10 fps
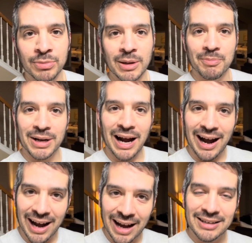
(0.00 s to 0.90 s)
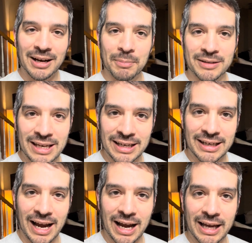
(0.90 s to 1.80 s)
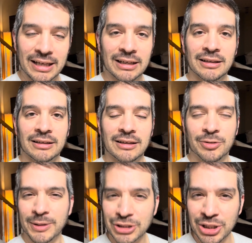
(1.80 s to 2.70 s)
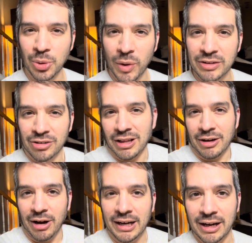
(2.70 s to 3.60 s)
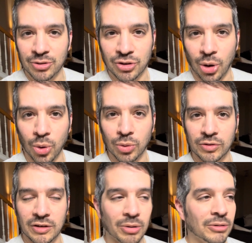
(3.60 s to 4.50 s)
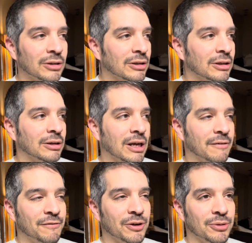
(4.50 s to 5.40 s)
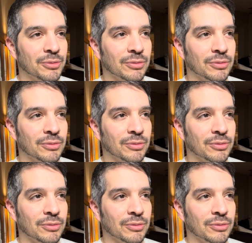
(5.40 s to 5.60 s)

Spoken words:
But a hot cup of tea at night, especially in the winter, like right now it's cold, so if you